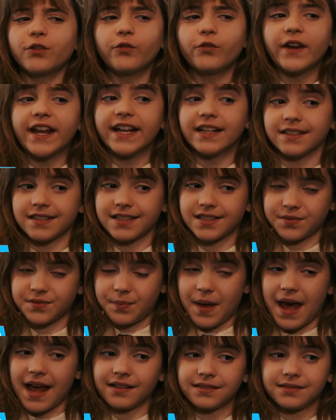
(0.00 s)
a real
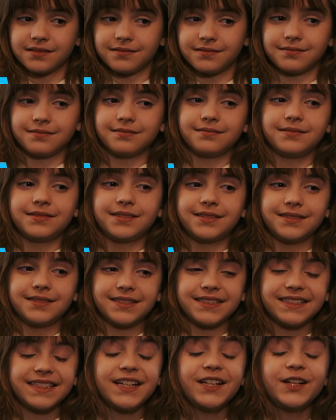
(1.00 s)
spell?
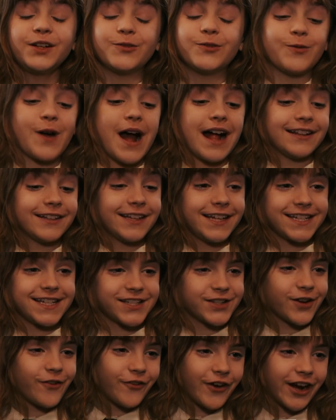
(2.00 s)
Well,
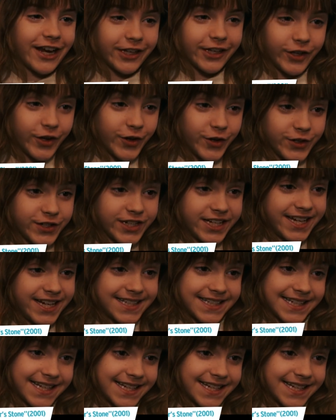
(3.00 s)
it's not very good, is